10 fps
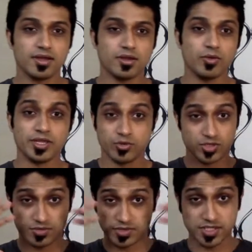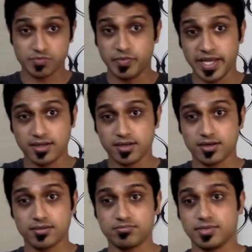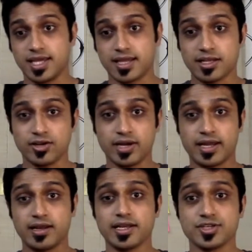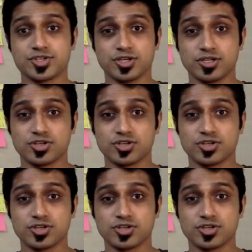Whether it was this big Catholic or Anglican church,